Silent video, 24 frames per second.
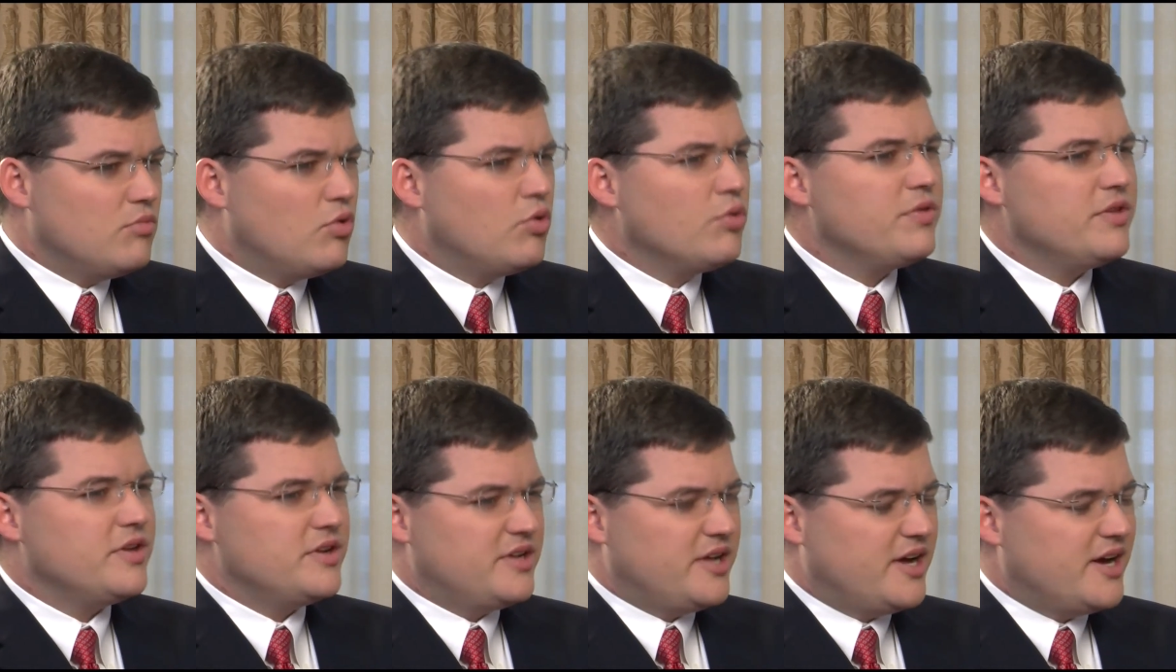
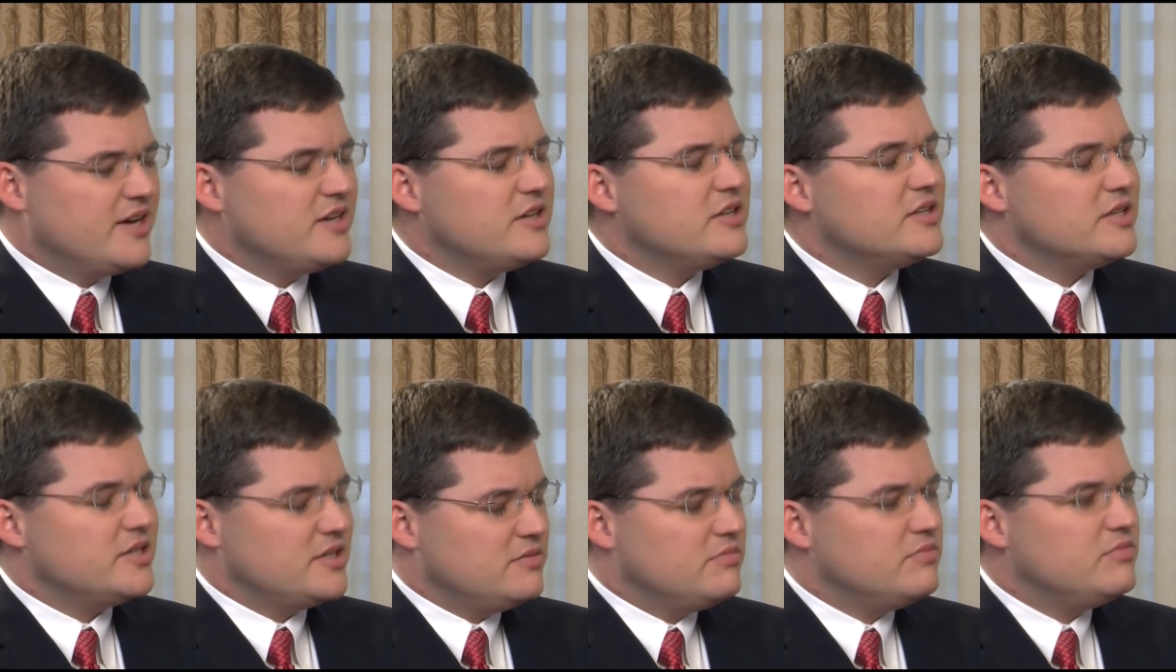More than
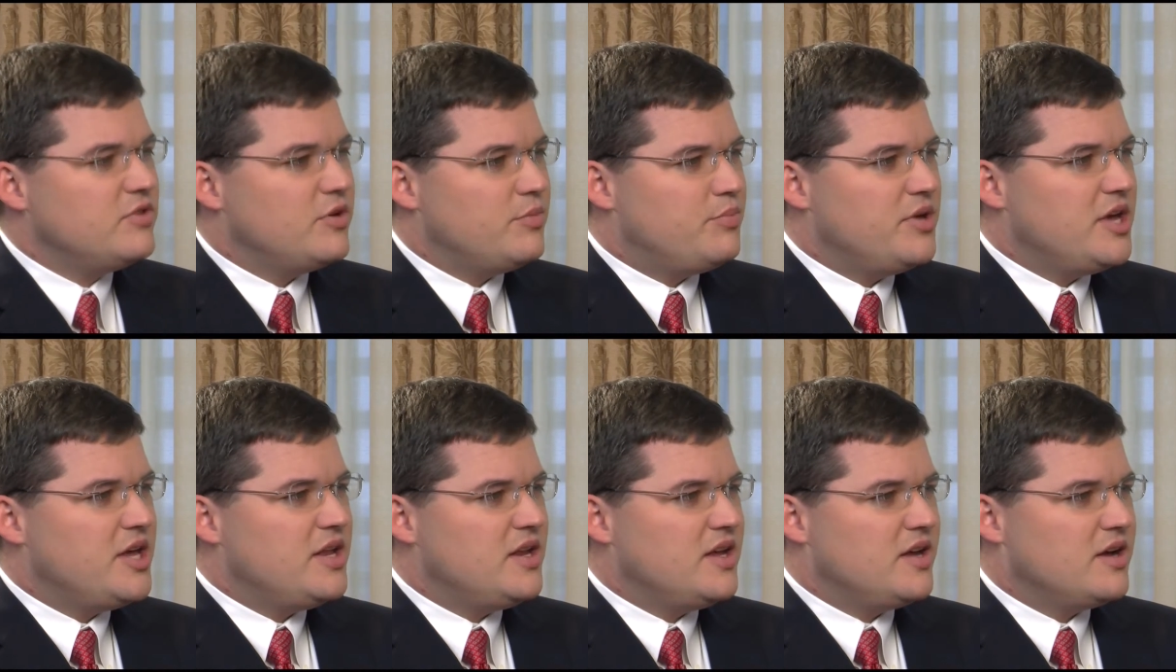likely,
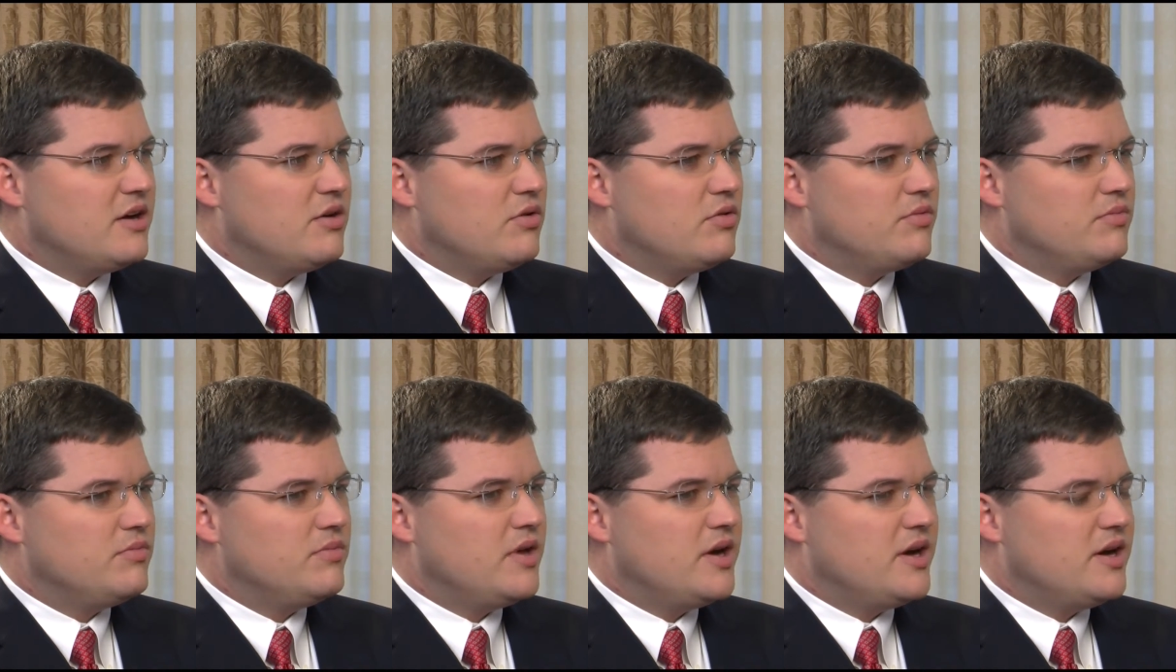depending
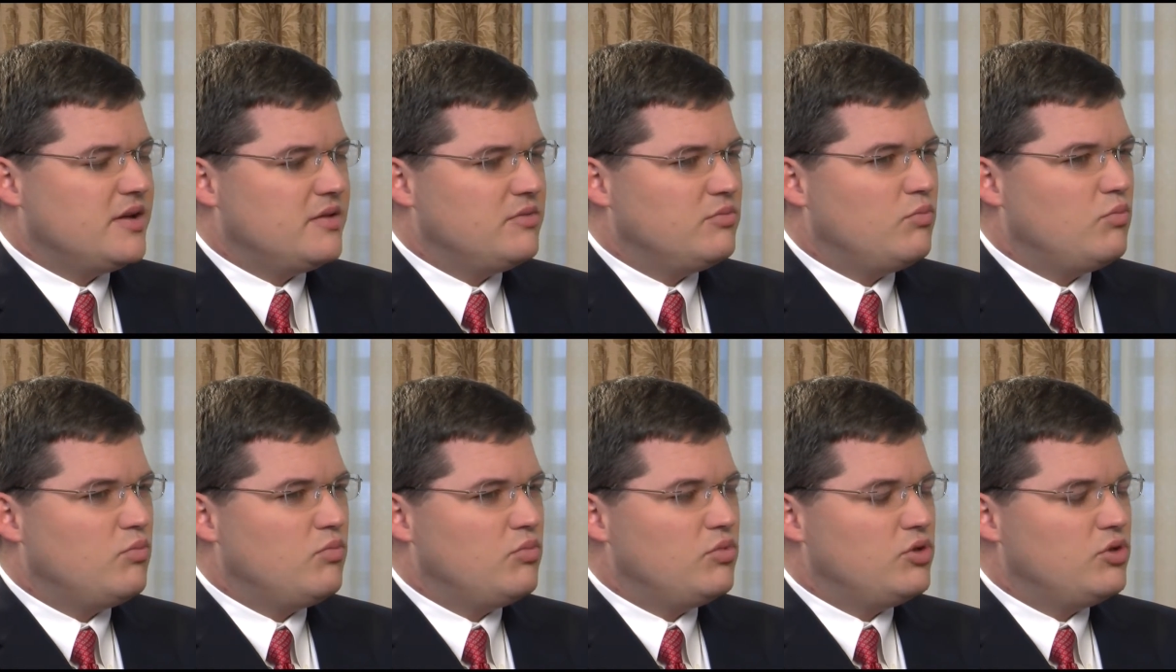on uh,